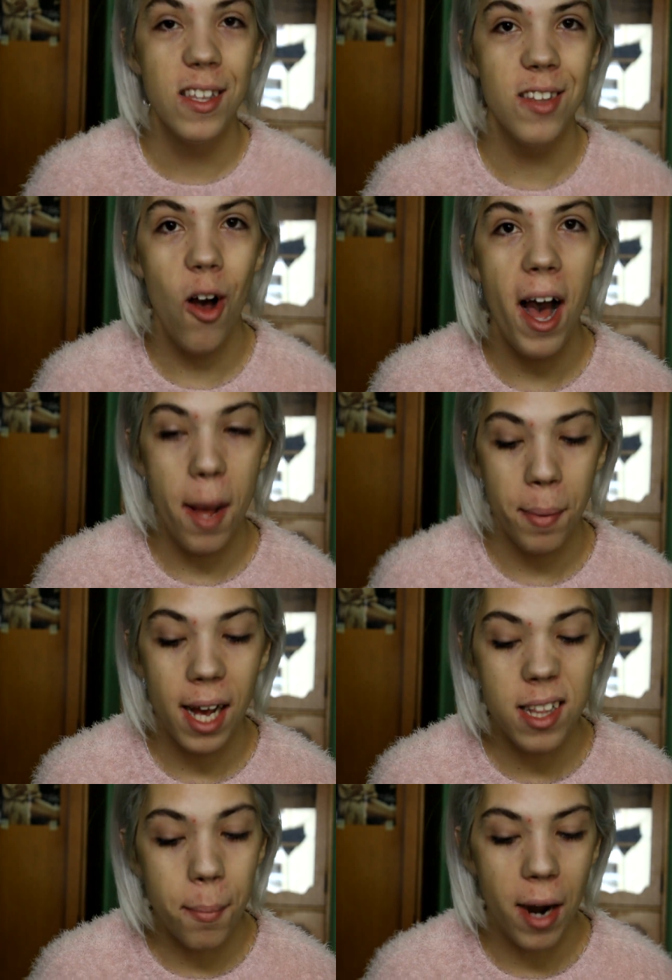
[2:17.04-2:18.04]
So I
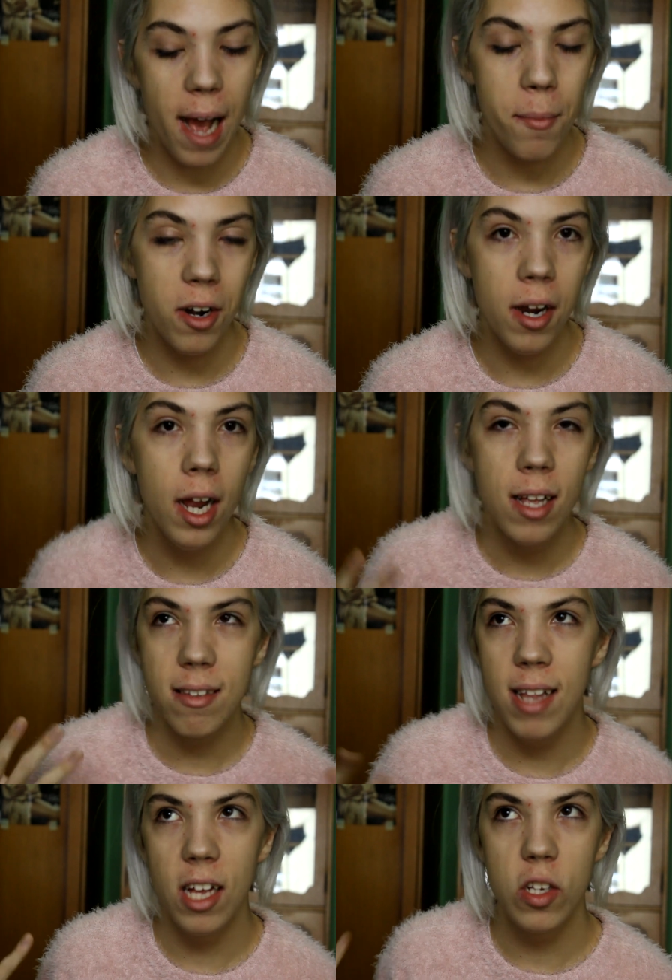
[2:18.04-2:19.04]
applied the primer
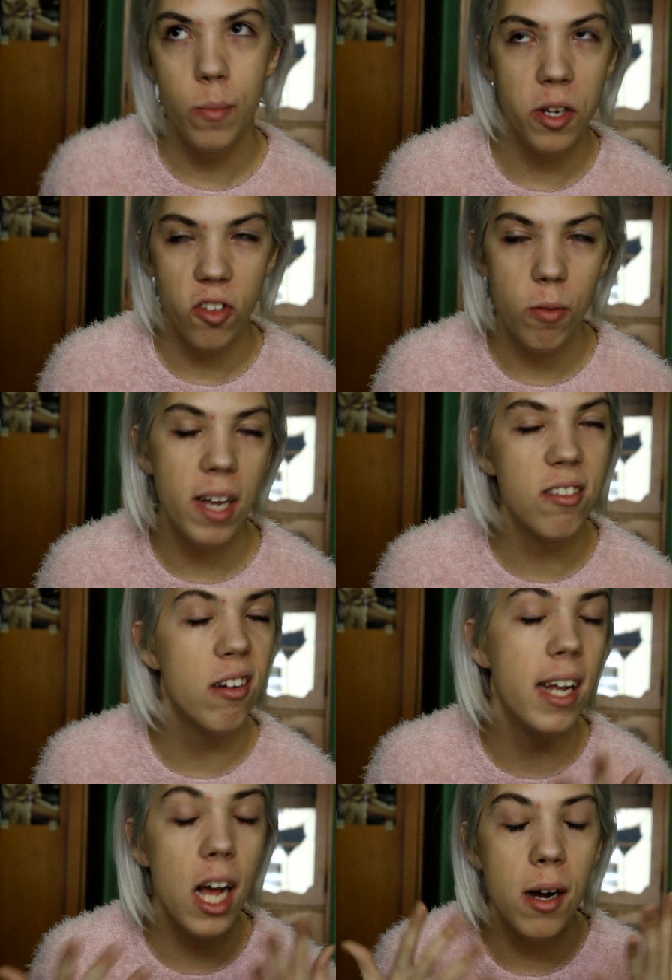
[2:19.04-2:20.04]
slash
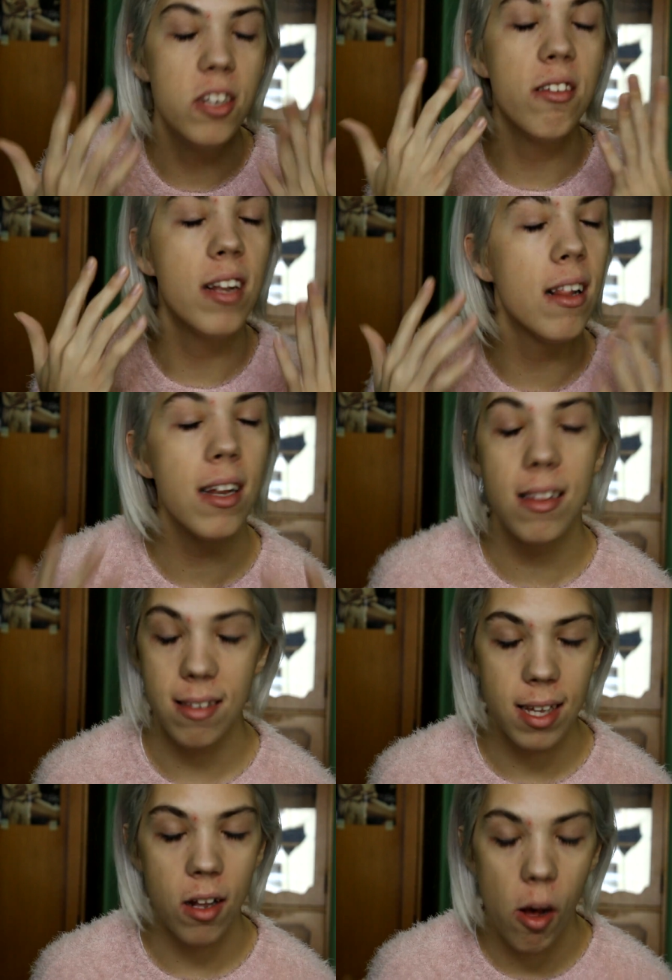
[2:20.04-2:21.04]
moisturizer and now I'm just gonna let
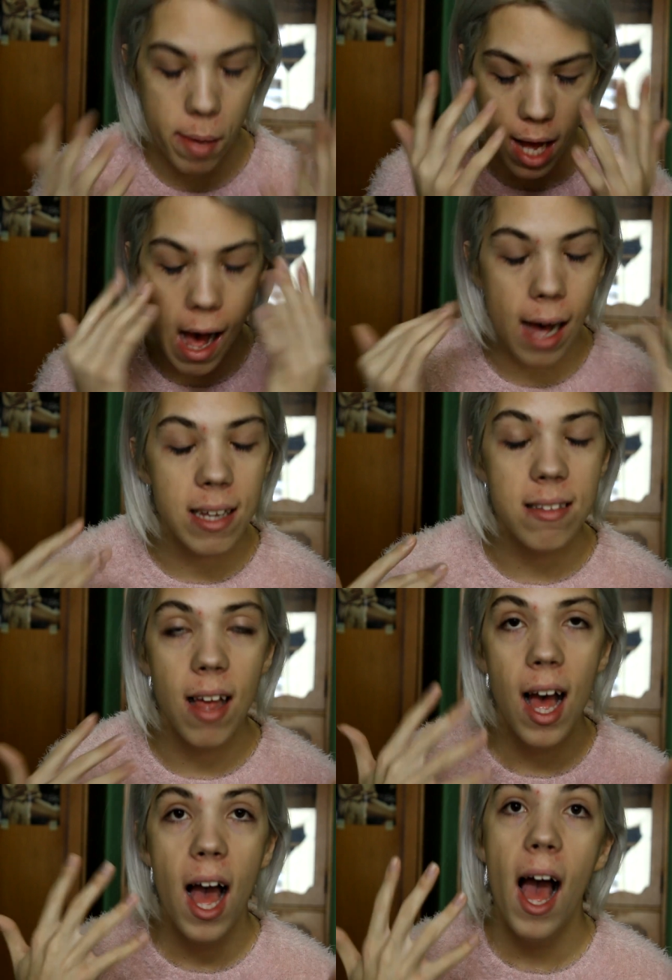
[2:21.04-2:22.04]
it sit on my
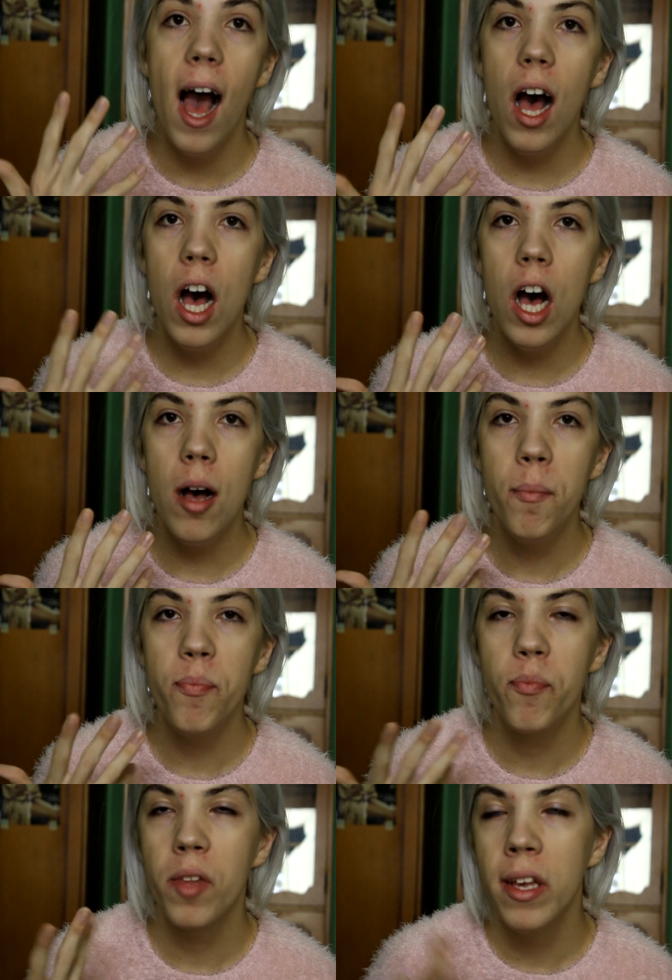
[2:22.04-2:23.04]
eyes.
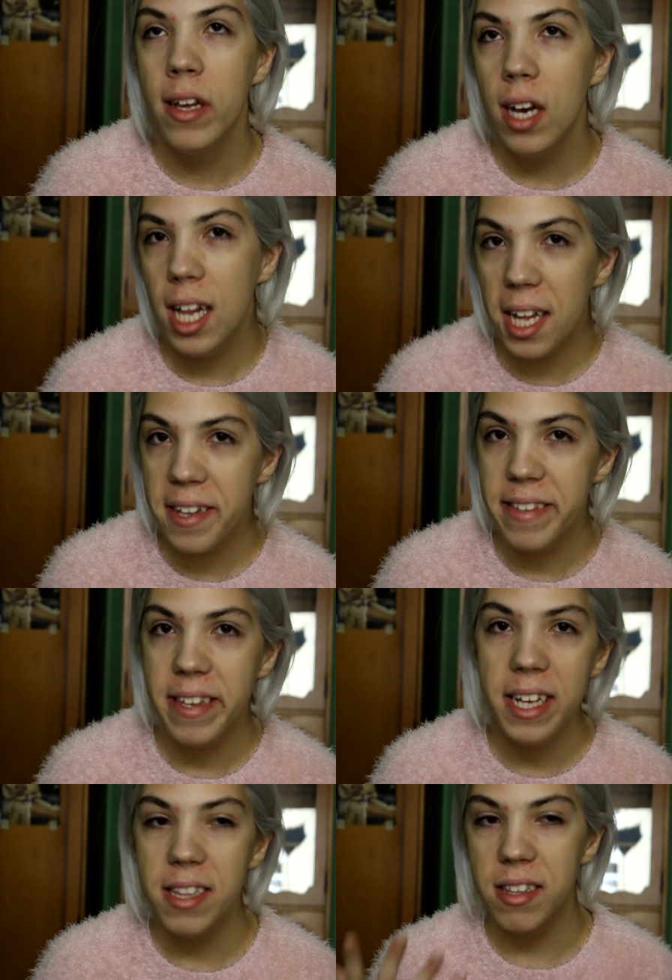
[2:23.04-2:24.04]
Um, I'm gonna let it
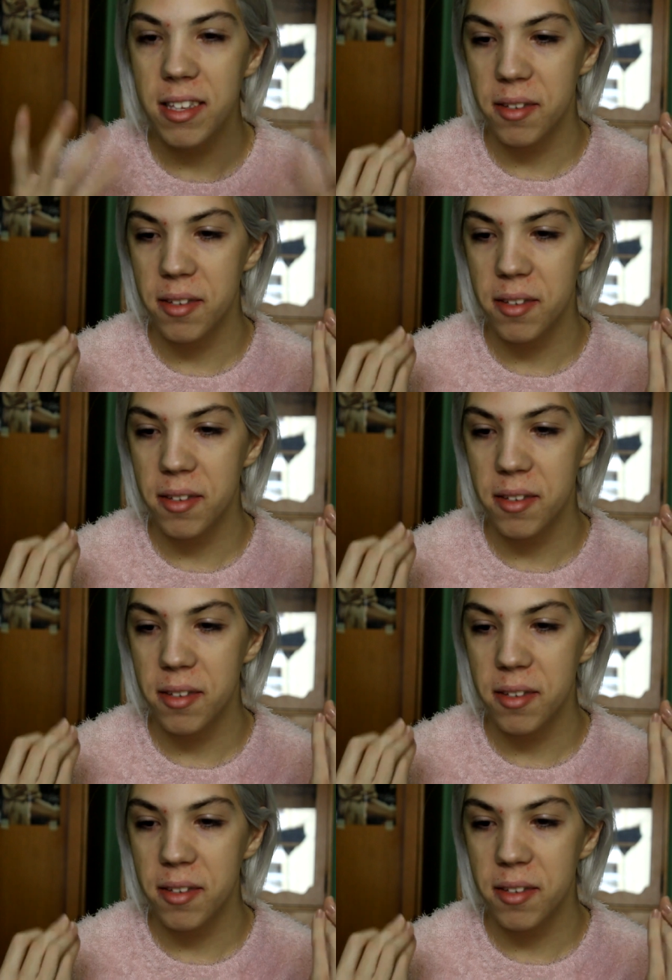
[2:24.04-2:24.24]
sit,